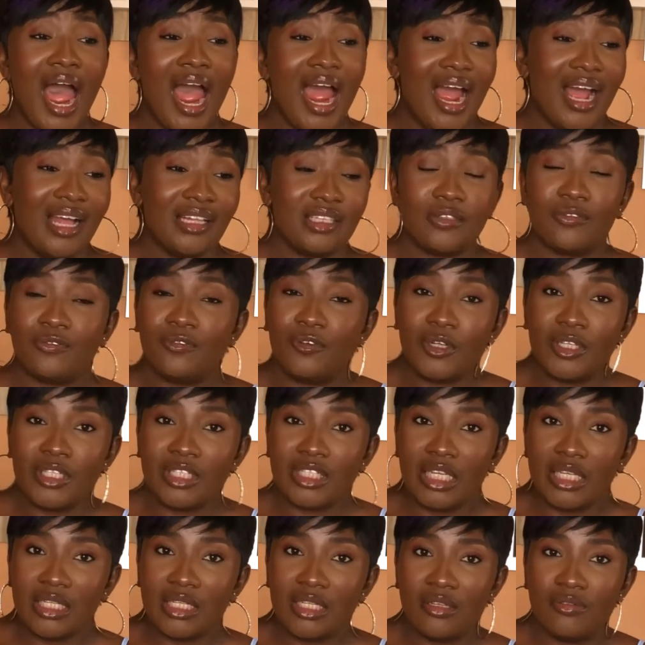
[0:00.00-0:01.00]
at
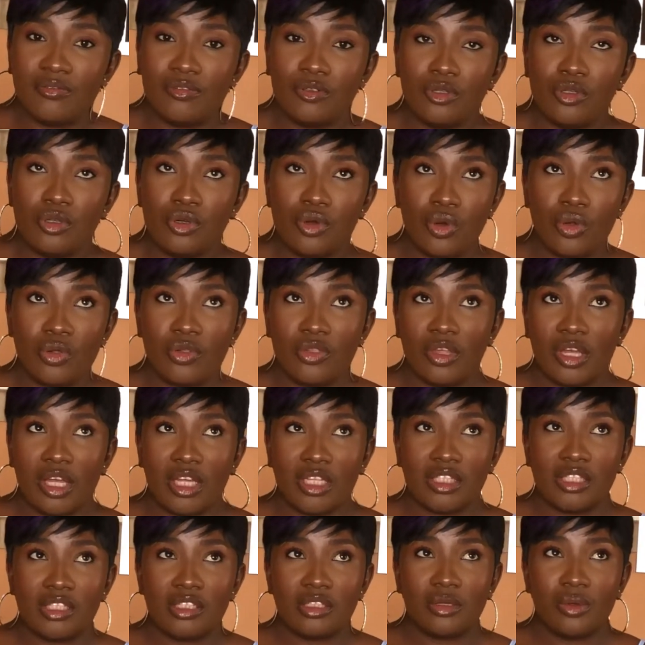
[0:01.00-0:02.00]
first I didn't even know
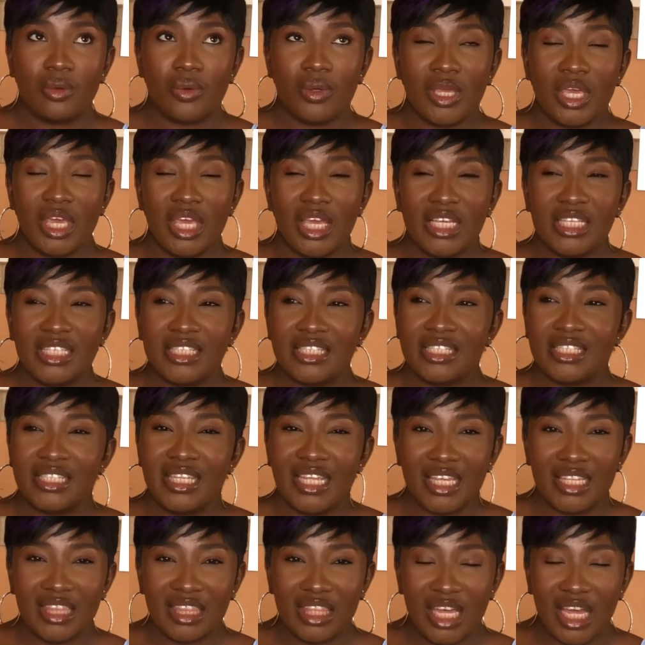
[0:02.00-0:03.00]
that okay, his
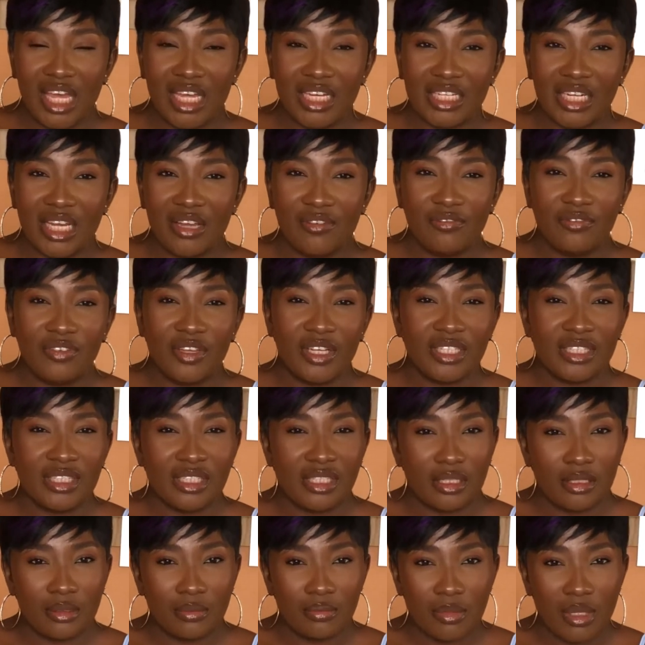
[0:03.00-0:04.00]
death had
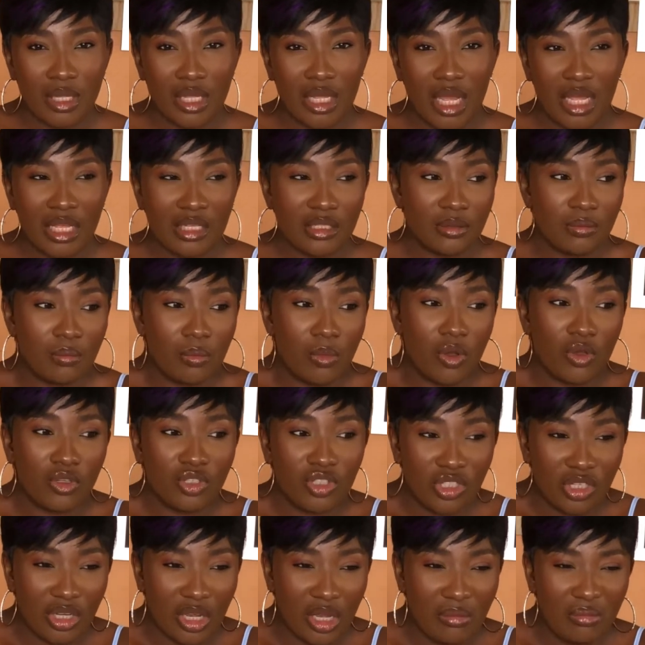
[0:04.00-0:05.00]
affected me as
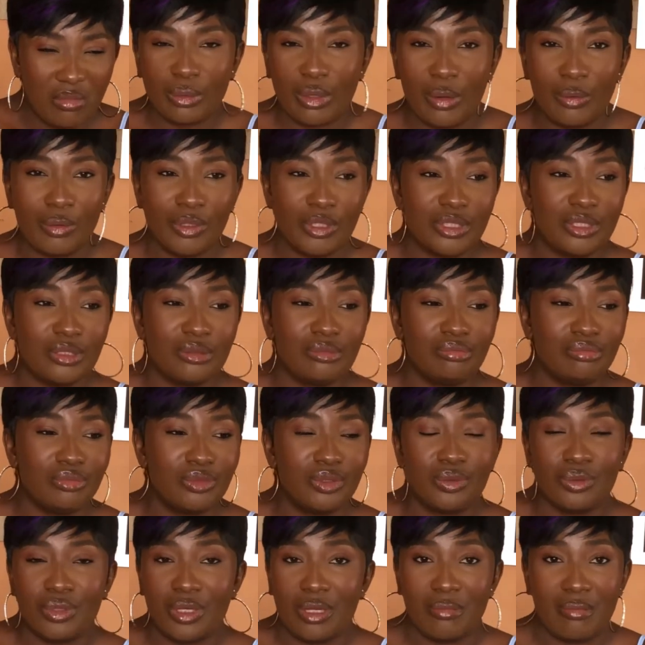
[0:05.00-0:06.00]
much. I was still
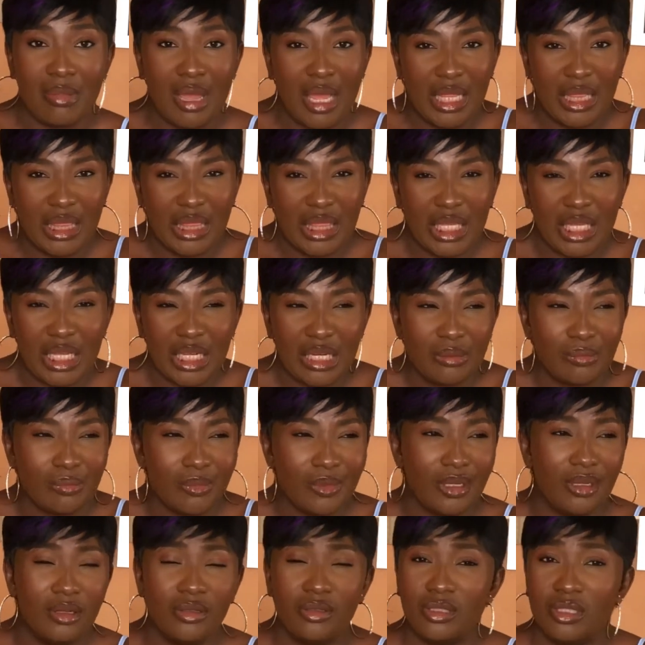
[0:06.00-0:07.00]
doing my thing
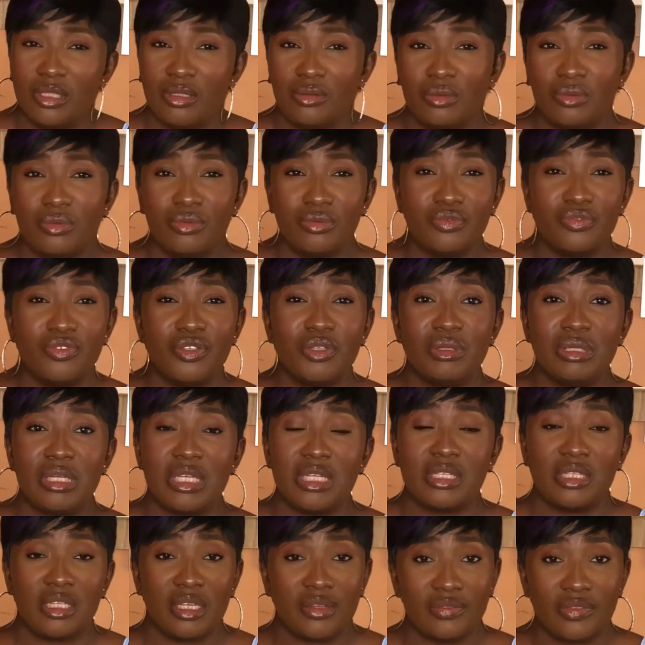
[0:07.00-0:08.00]
until a few
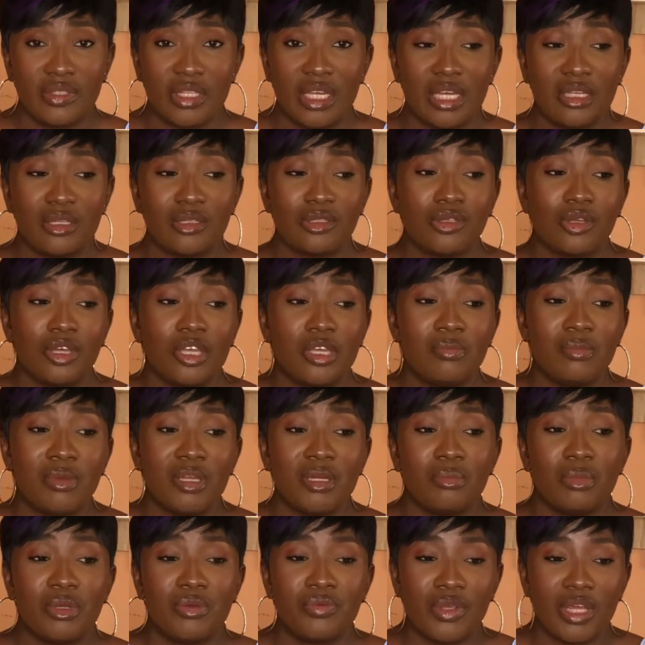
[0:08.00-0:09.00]
days after. So it
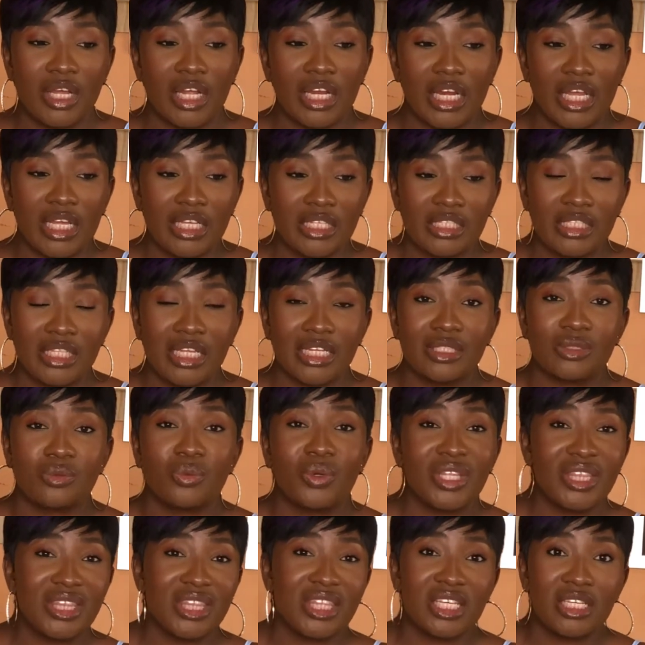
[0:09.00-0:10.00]
made me realize that
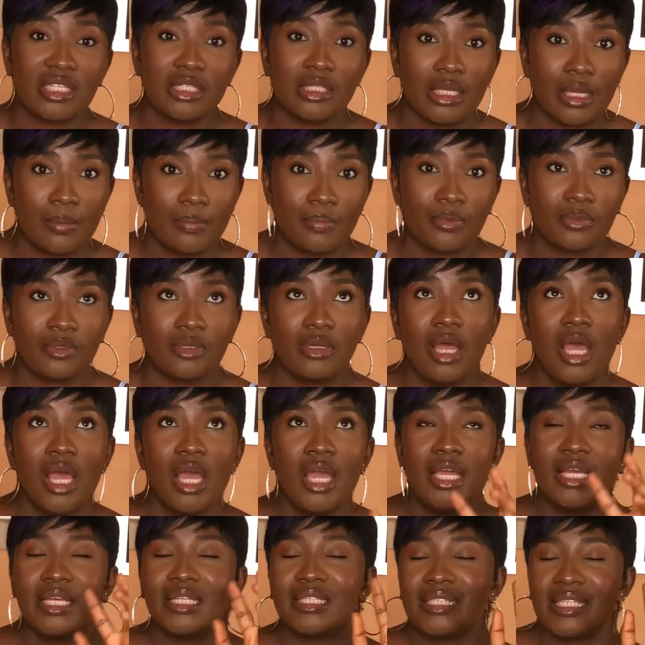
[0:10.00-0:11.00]
when things happen,
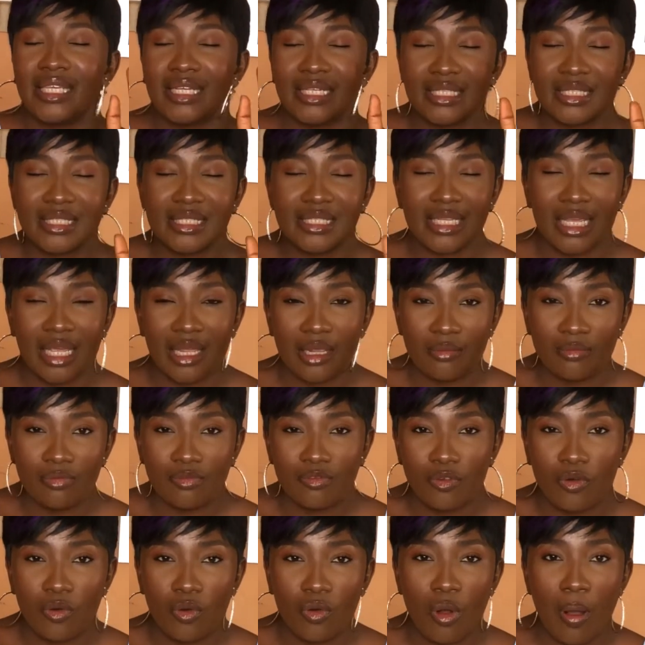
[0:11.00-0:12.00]
it takes time
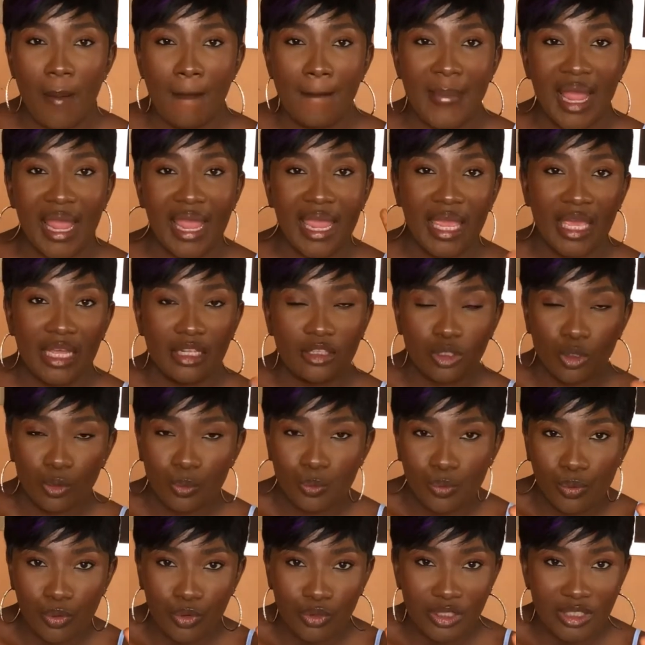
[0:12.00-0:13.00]
for my head to
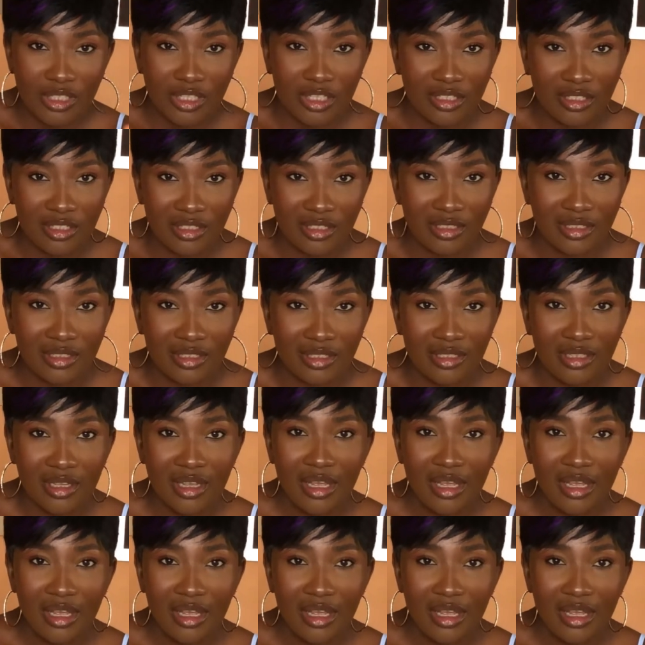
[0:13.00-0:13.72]
process it.